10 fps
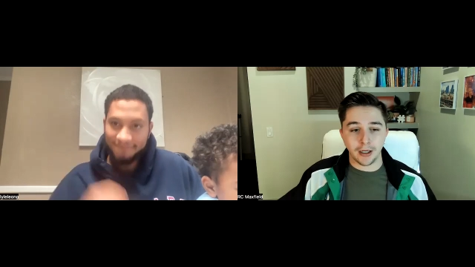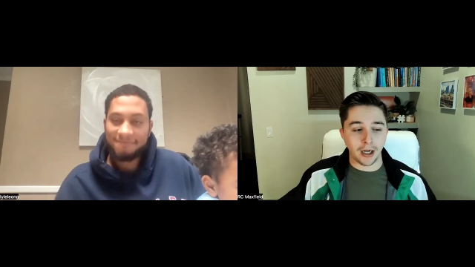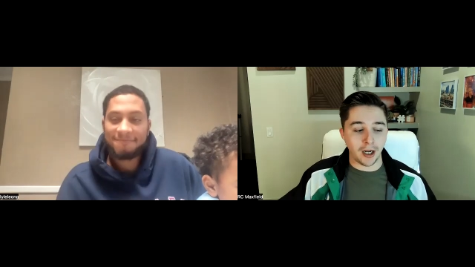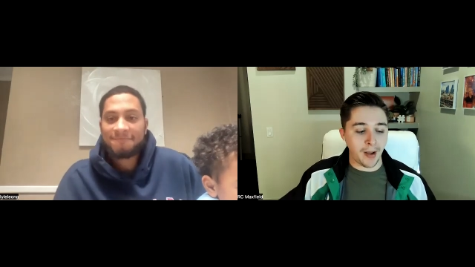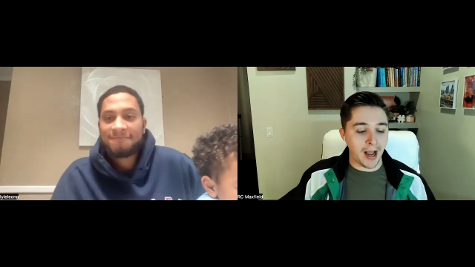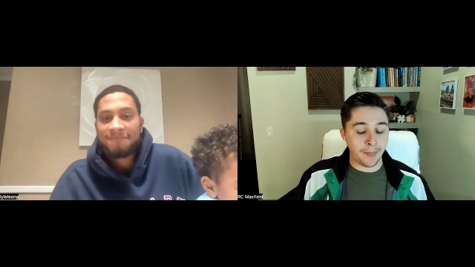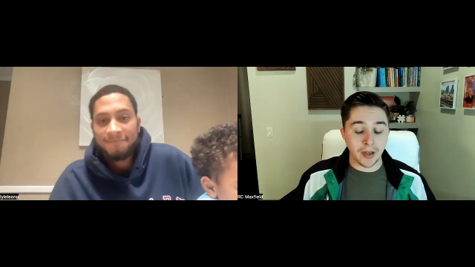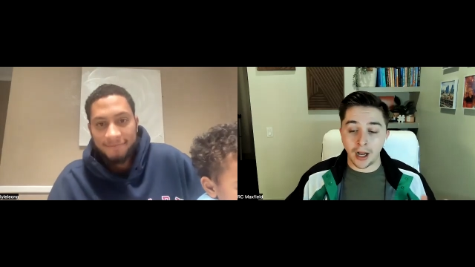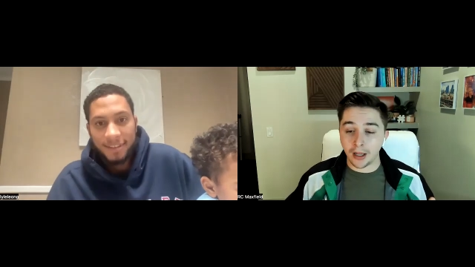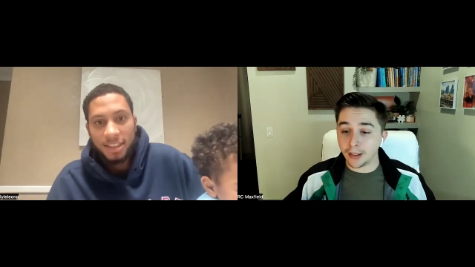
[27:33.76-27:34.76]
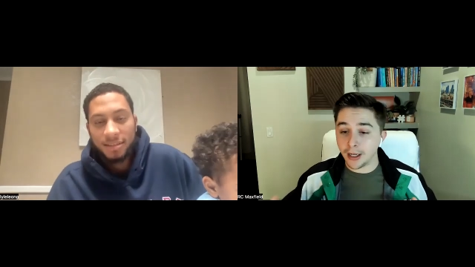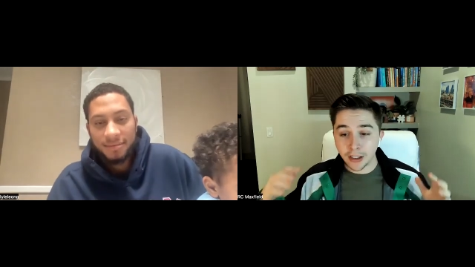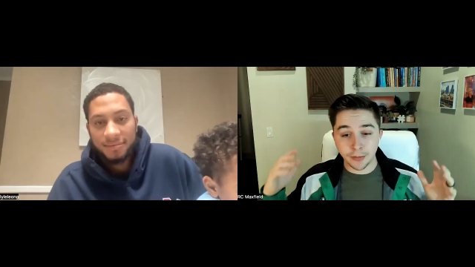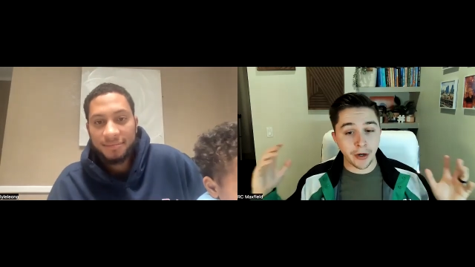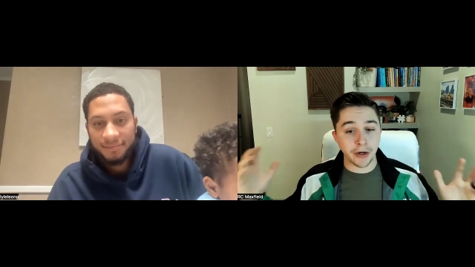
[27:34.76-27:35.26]
Speaker 1: Happy
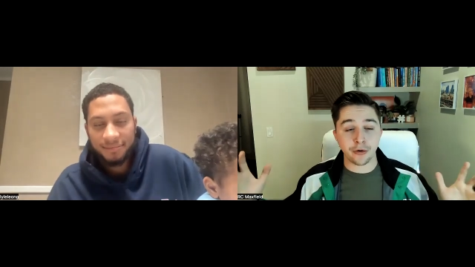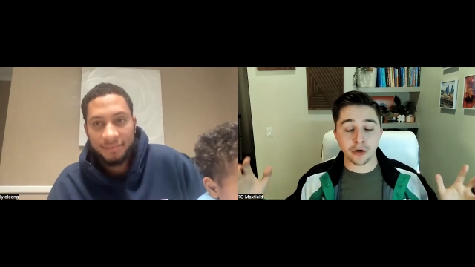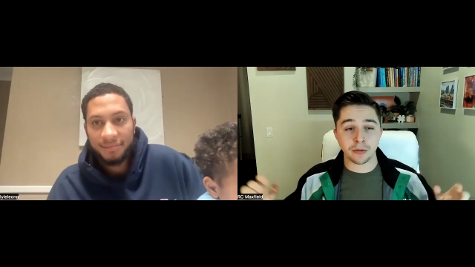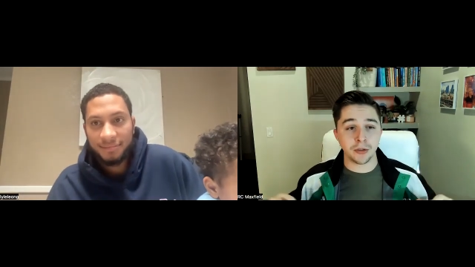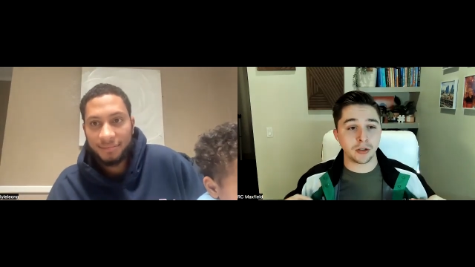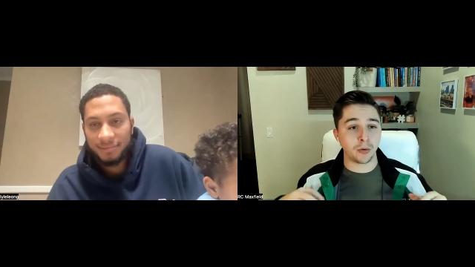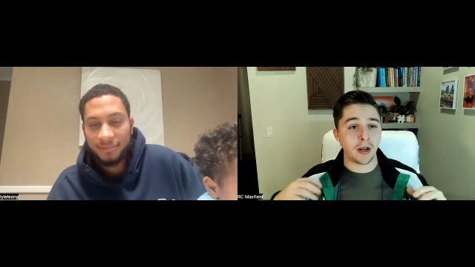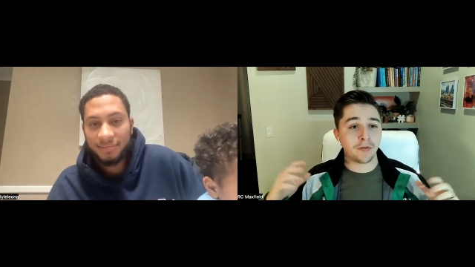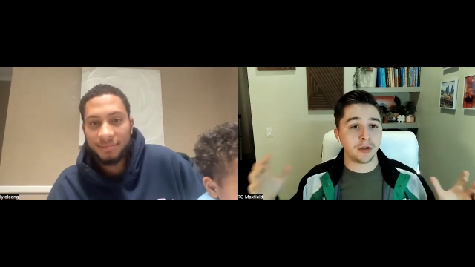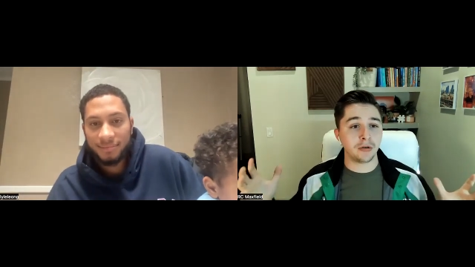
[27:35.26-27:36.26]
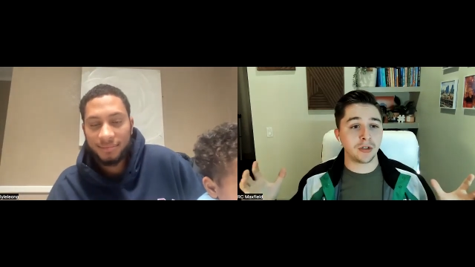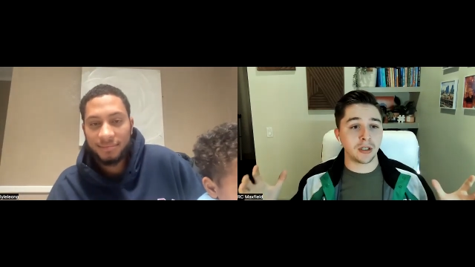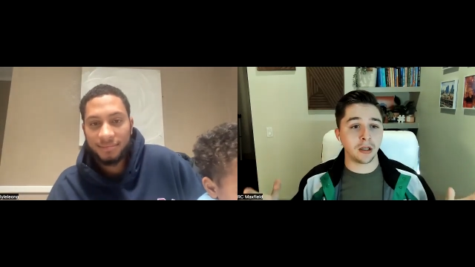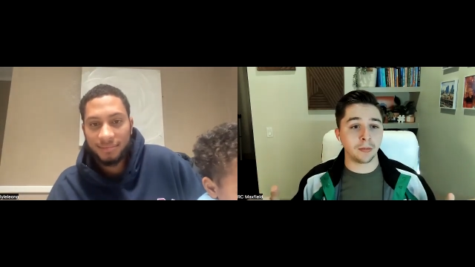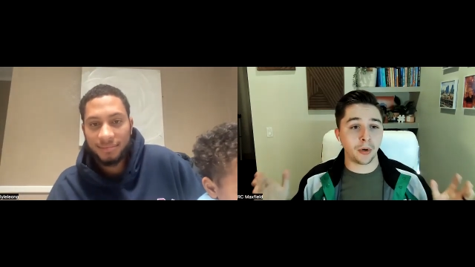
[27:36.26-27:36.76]
holidays, Merry Christmas, whatever you
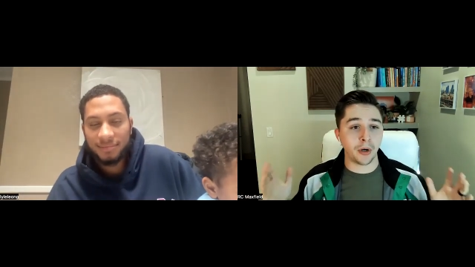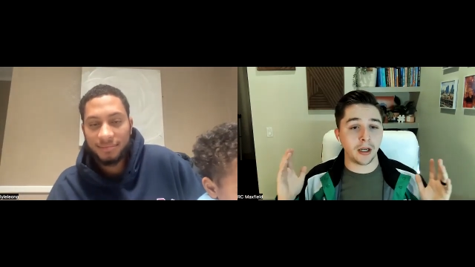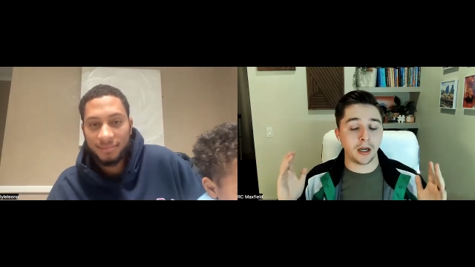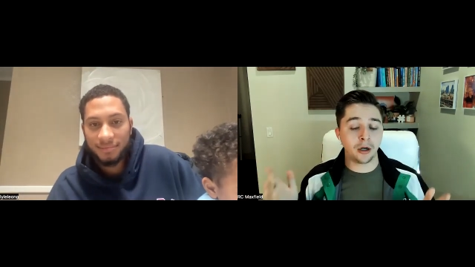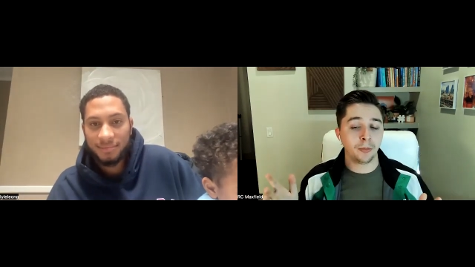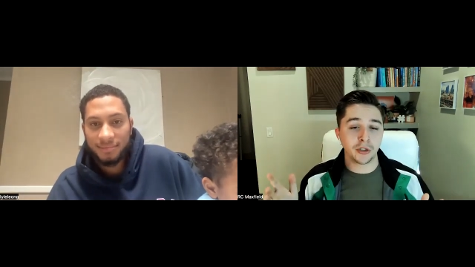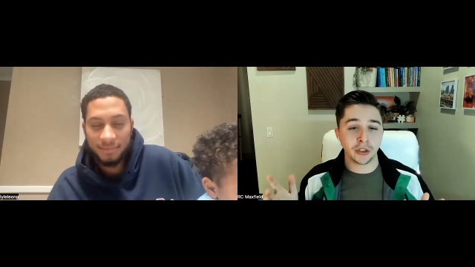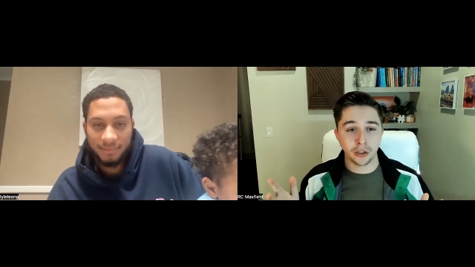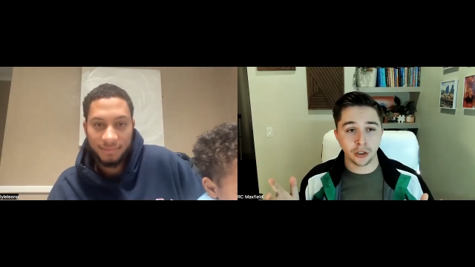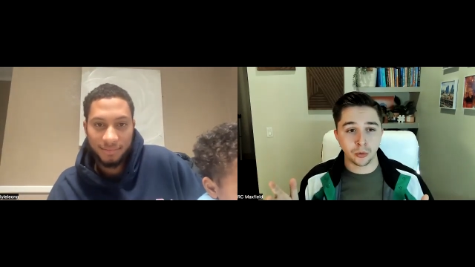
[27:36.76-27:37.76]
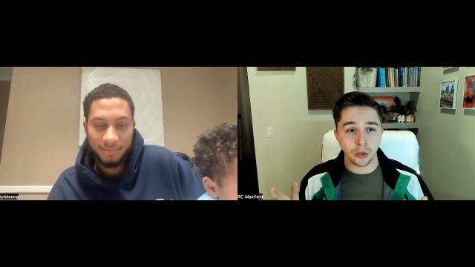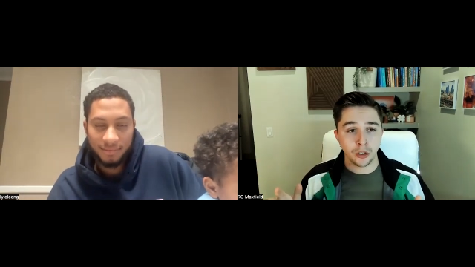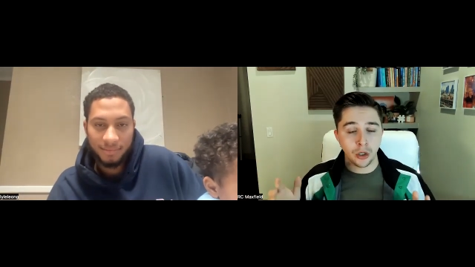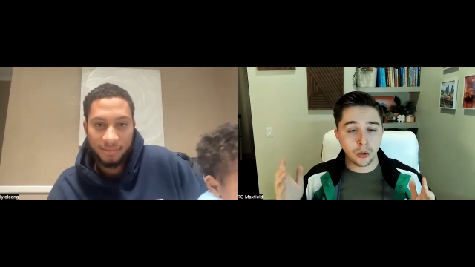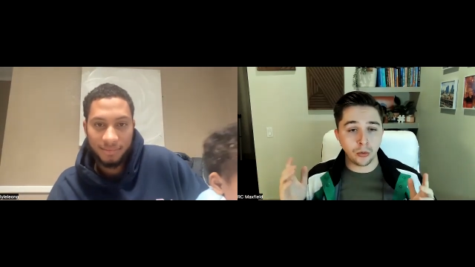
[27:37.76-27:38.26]
celebrate. I hope it's a good
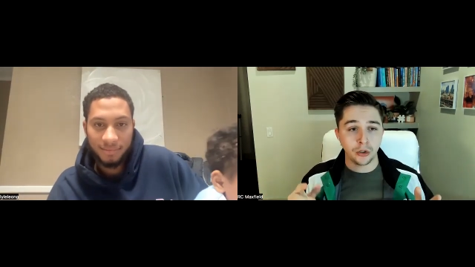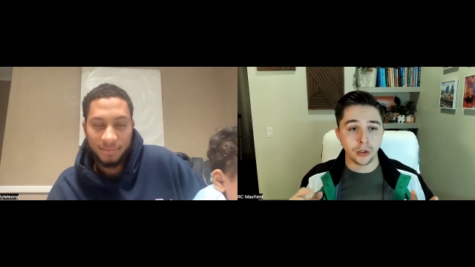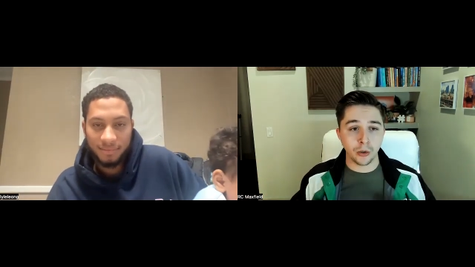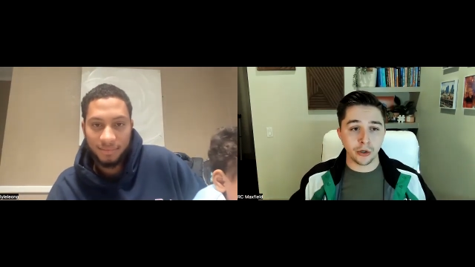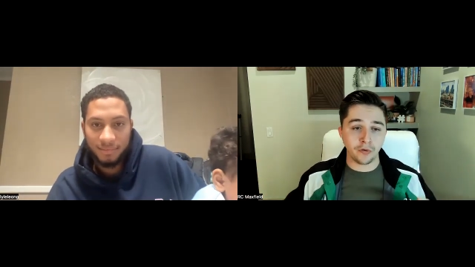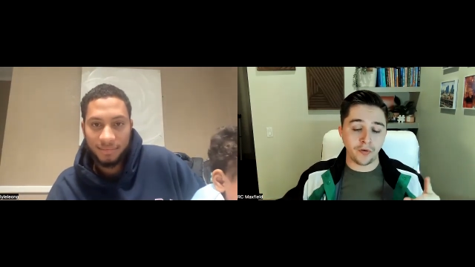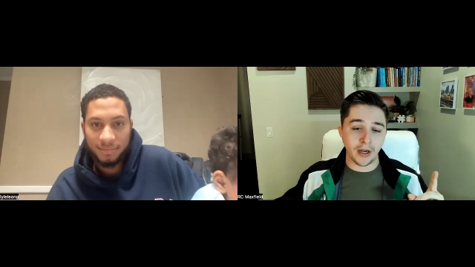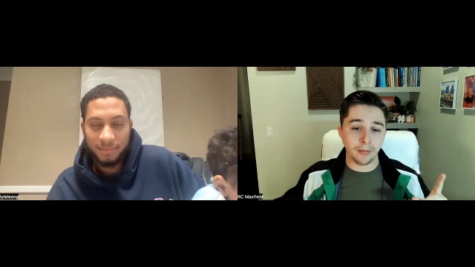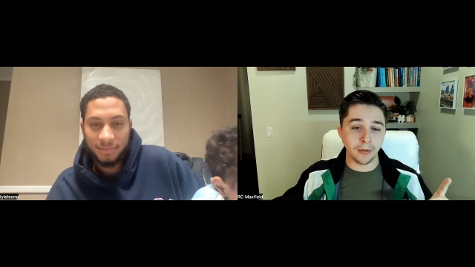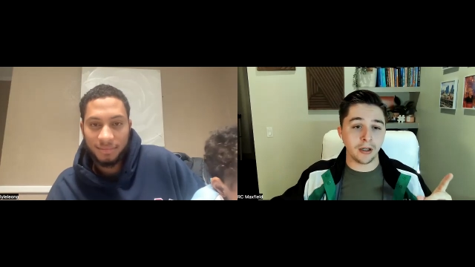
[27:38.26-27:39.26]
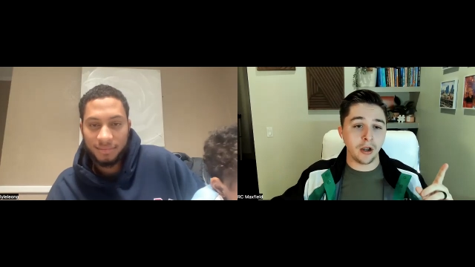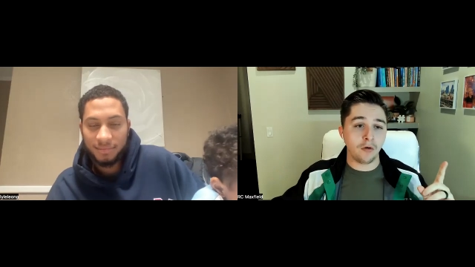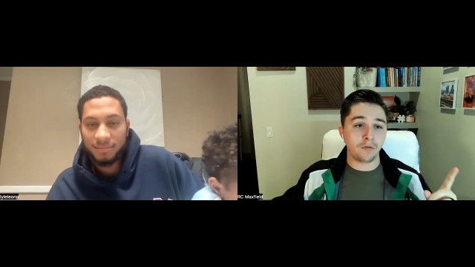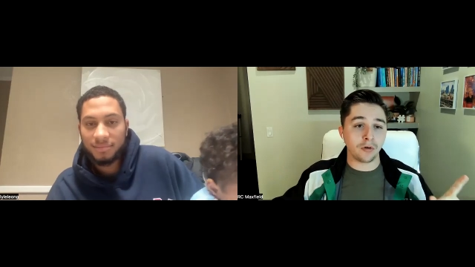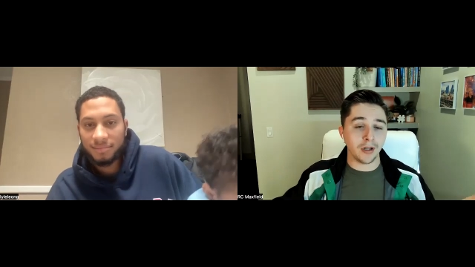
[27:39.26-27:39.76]
one with you and your family.
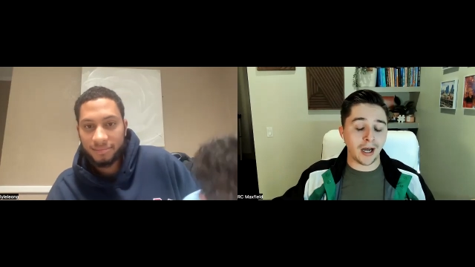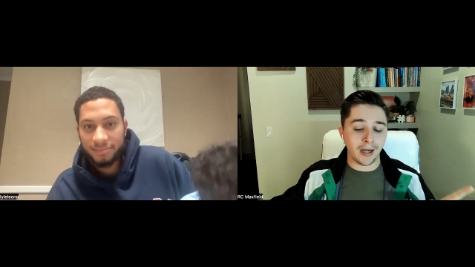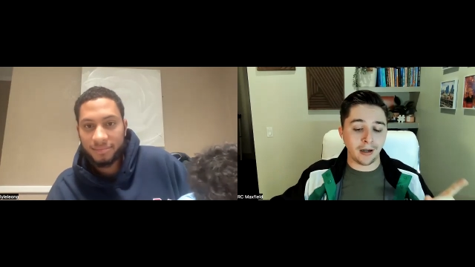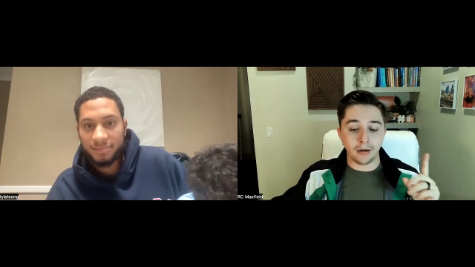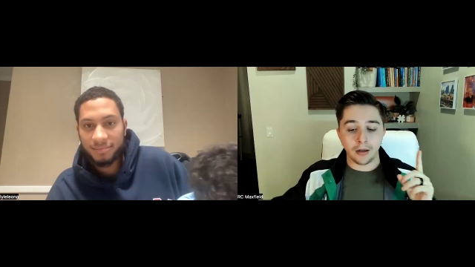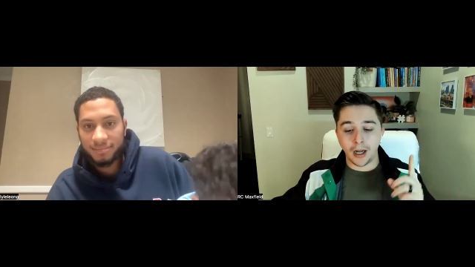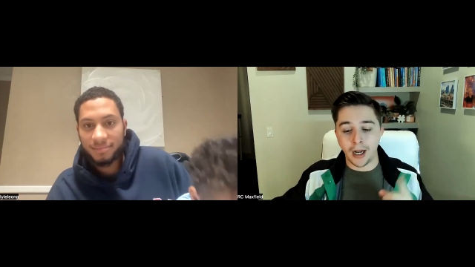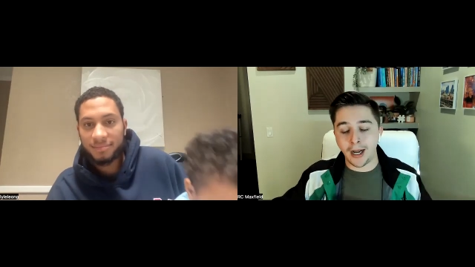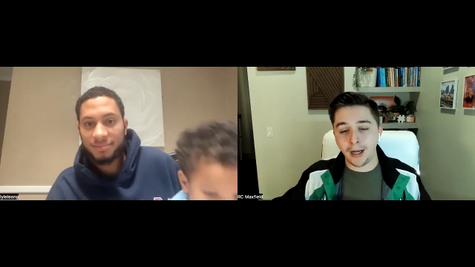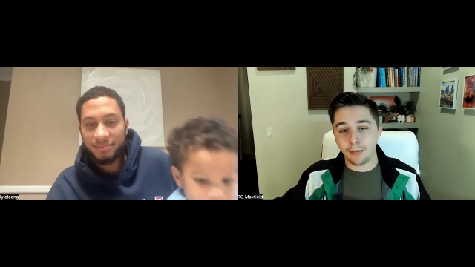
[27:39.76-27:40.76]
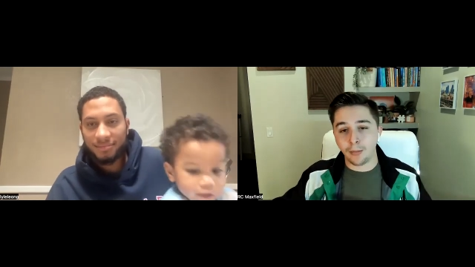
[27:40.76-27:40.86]
For Lyle, I